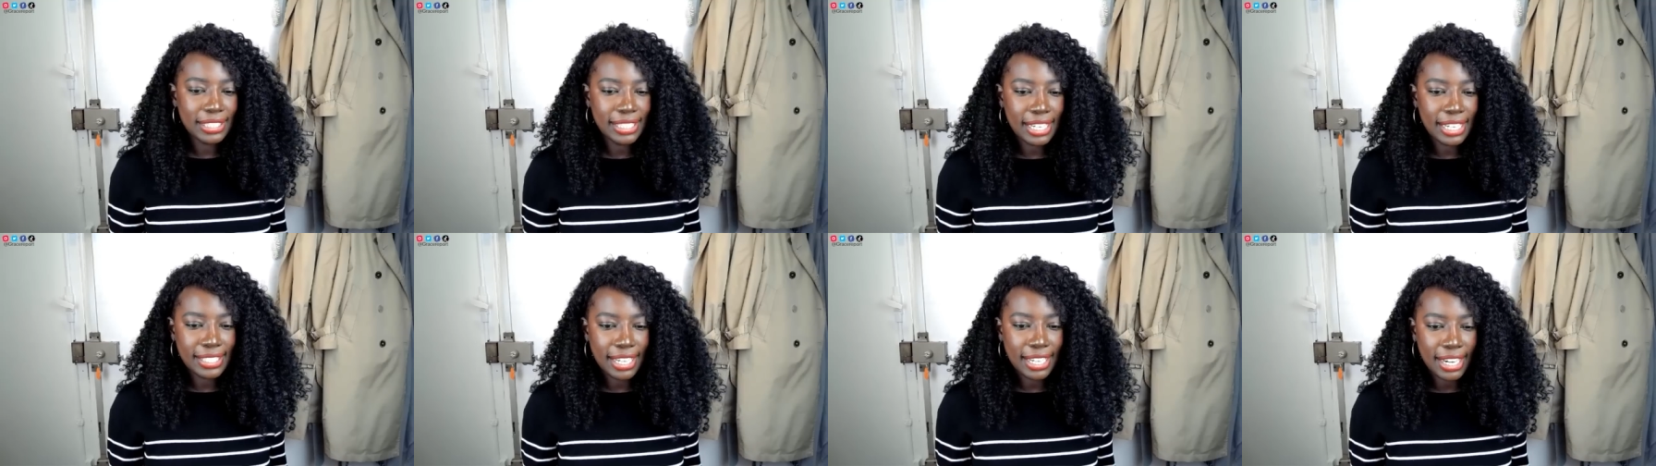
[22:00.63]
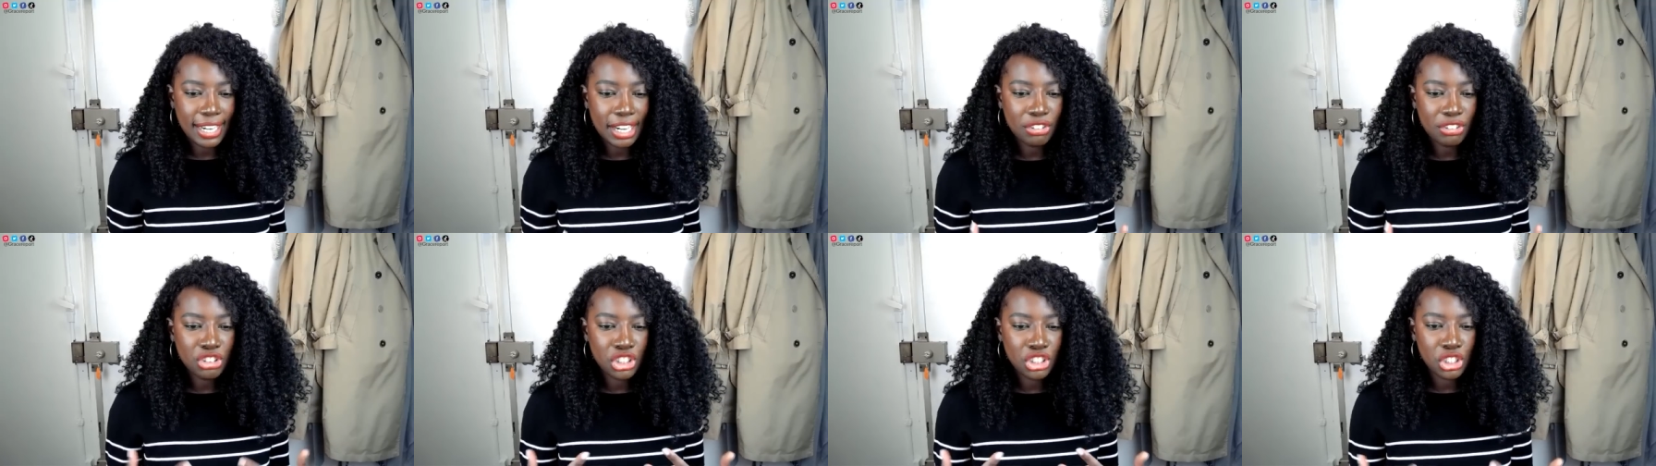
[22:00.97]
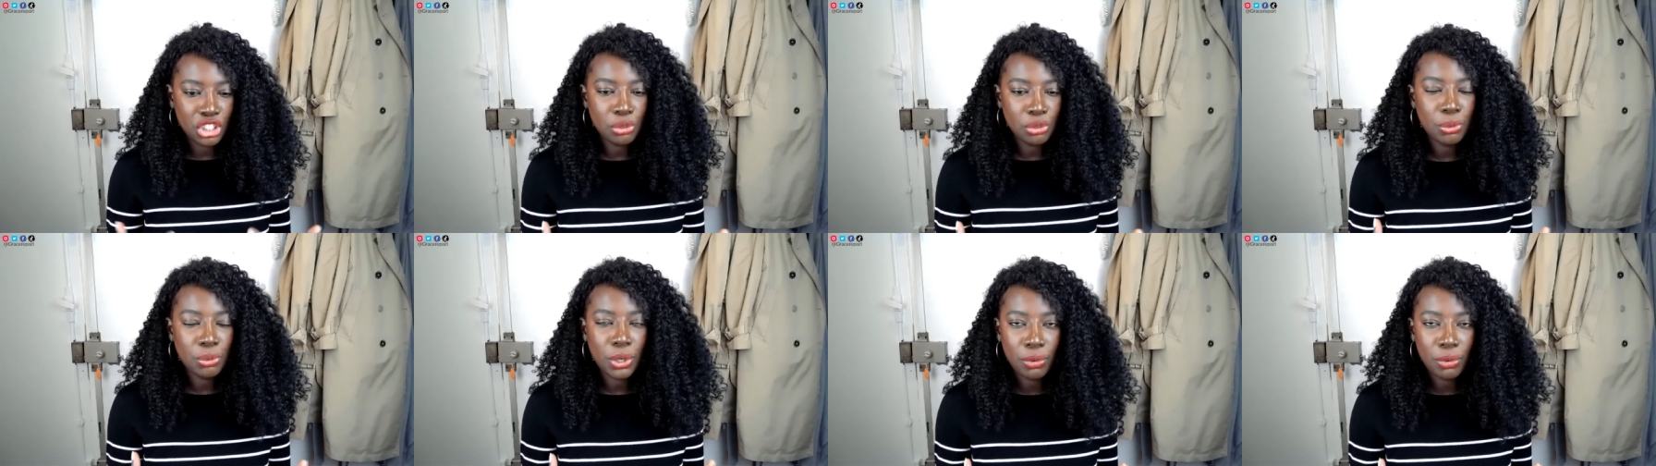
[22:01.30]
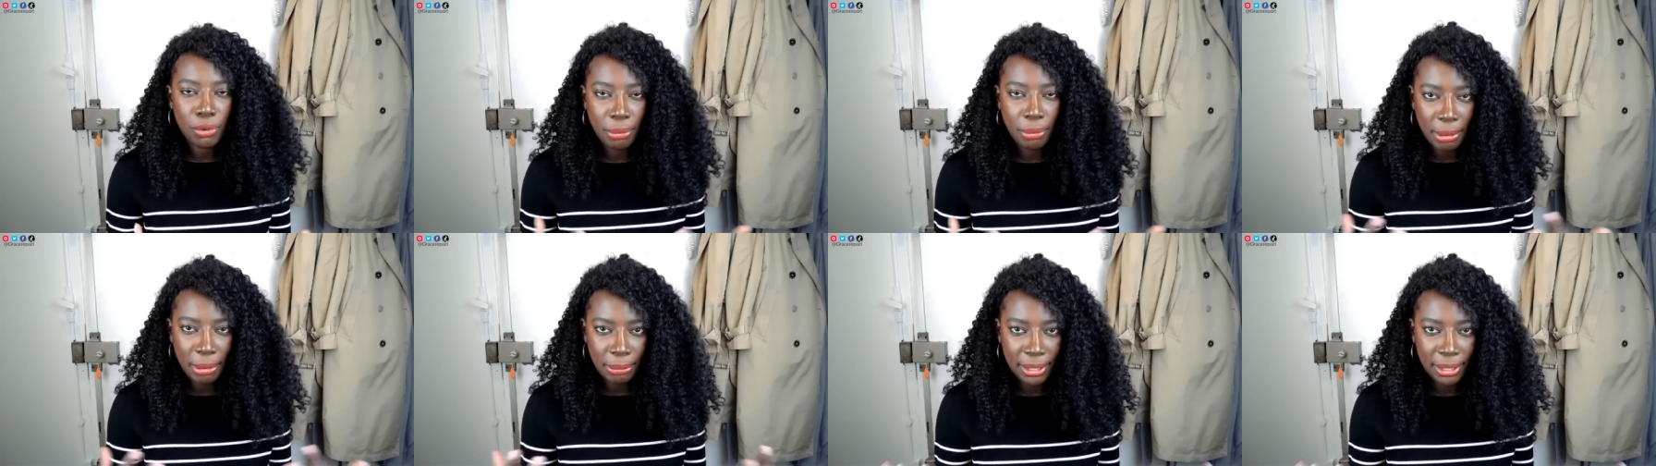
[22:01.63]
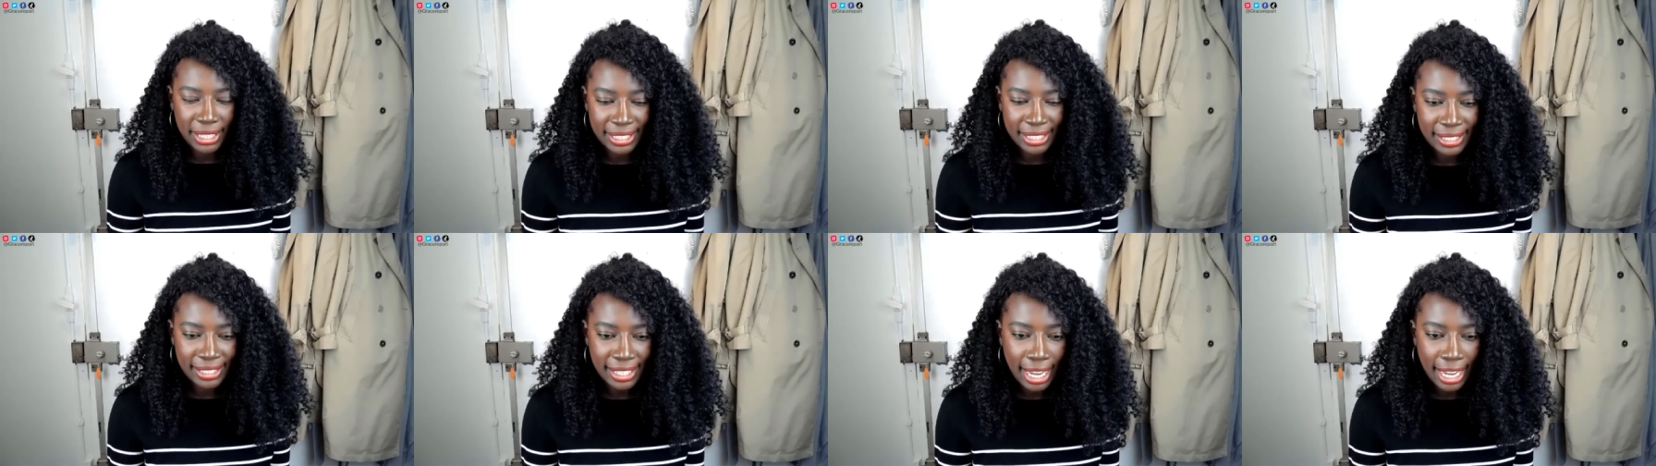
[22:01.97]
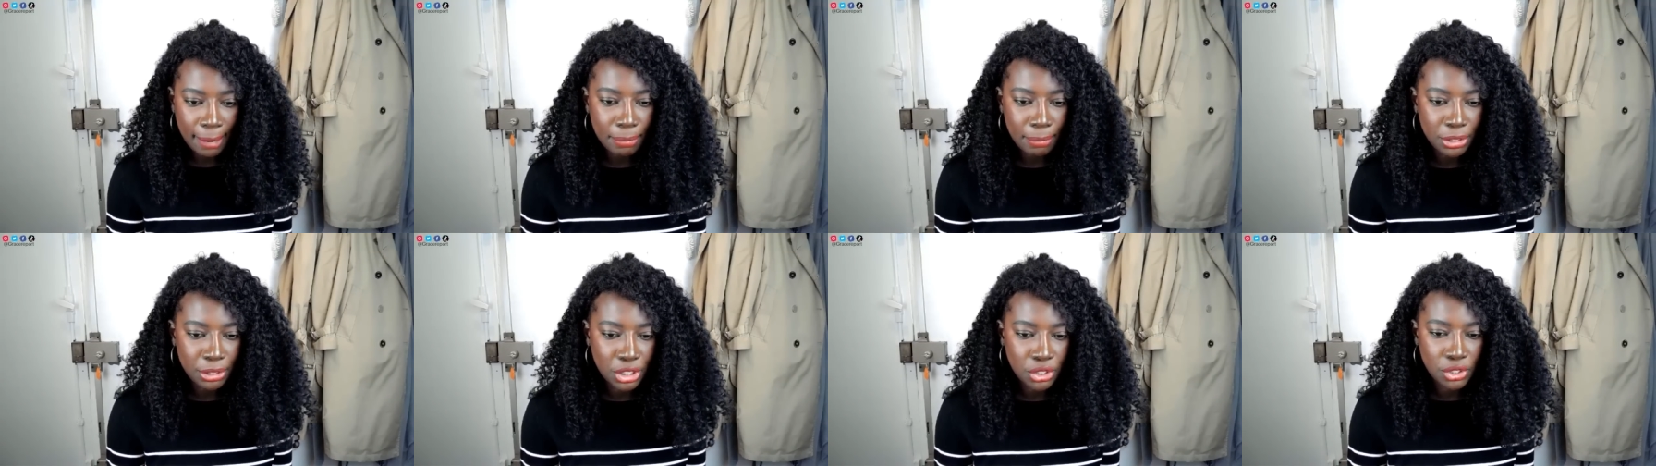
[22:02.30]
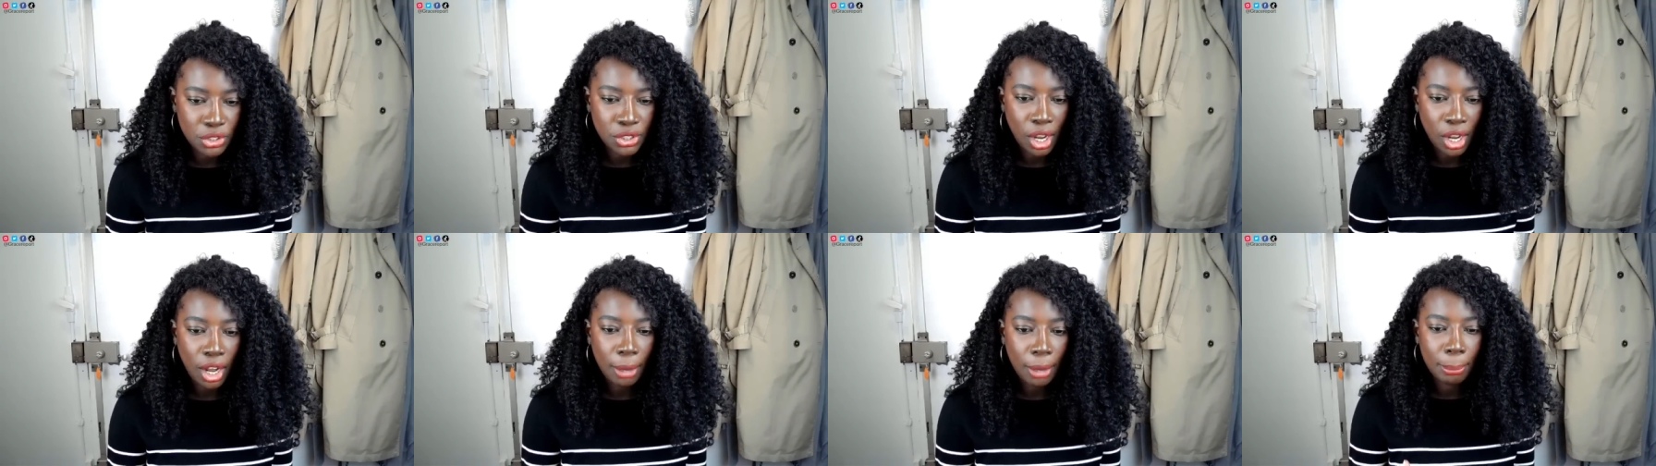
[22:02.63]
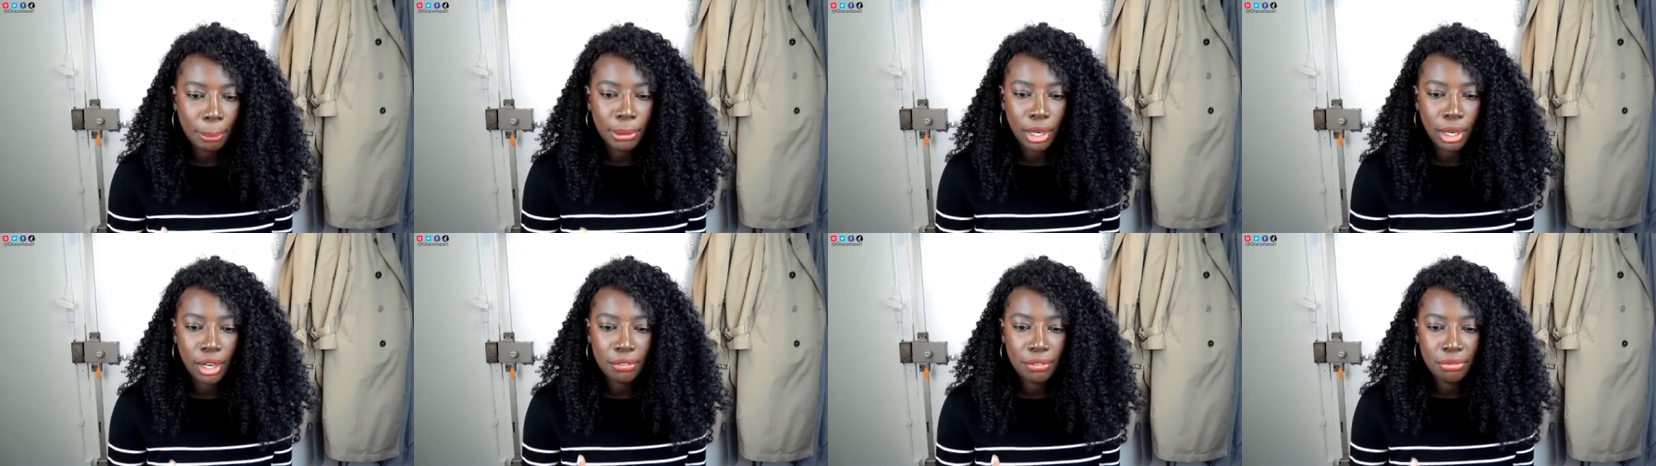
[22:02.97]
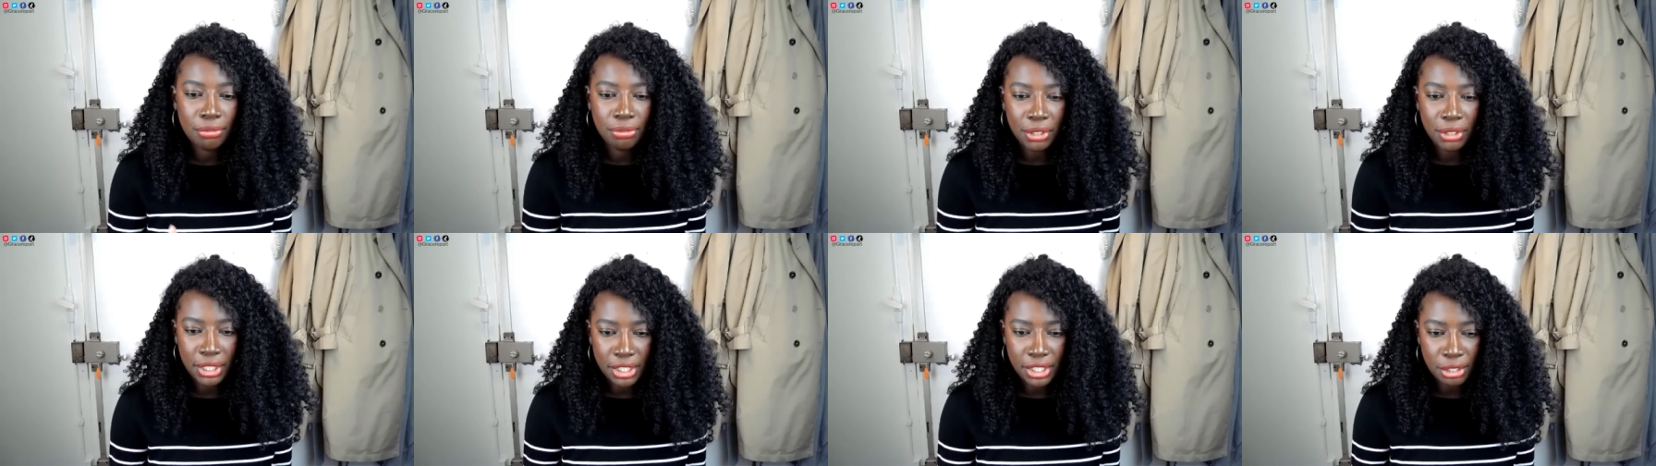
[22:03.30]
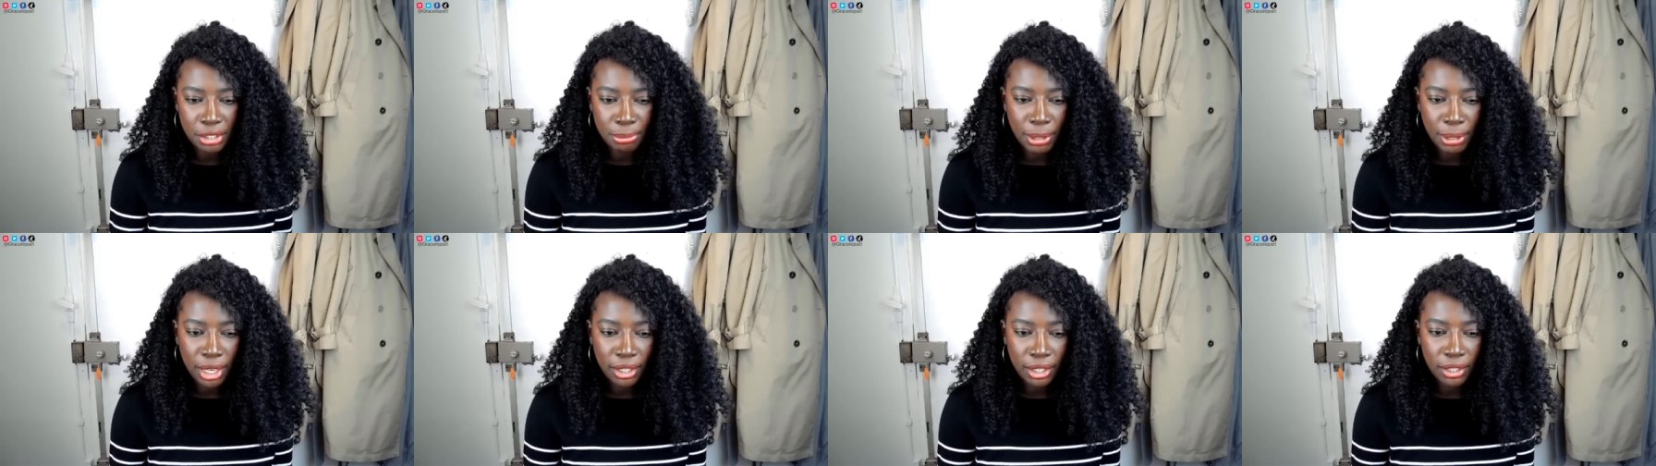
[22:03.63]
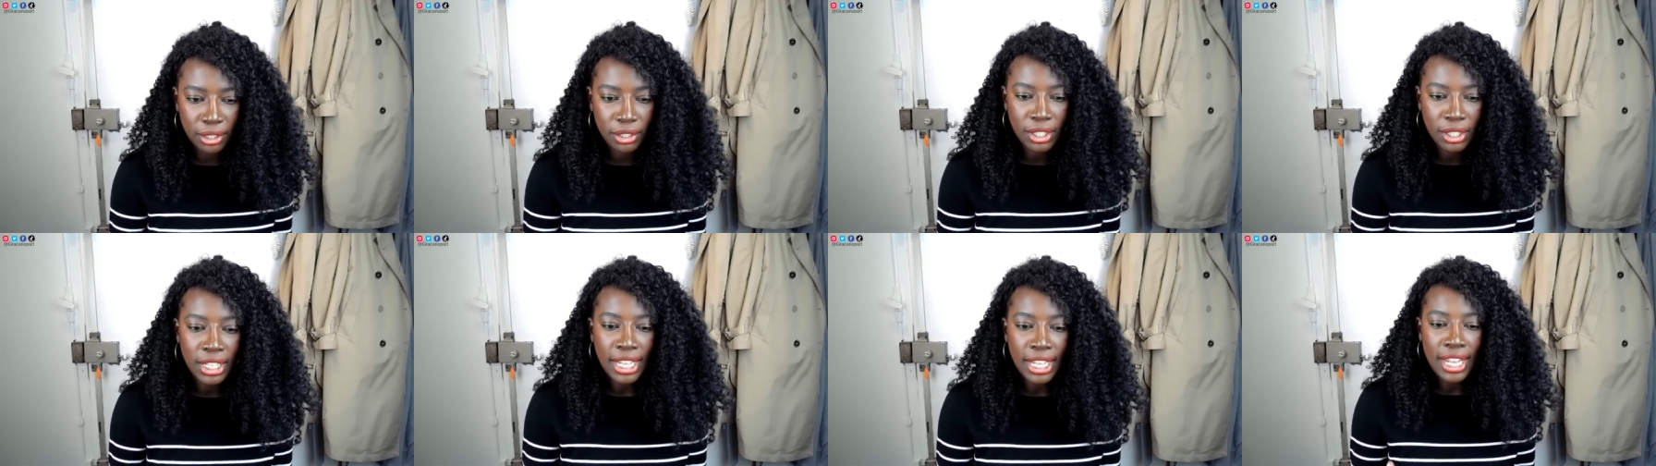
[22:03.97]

that if she were, remember his type, which is tall, blonde fitness model,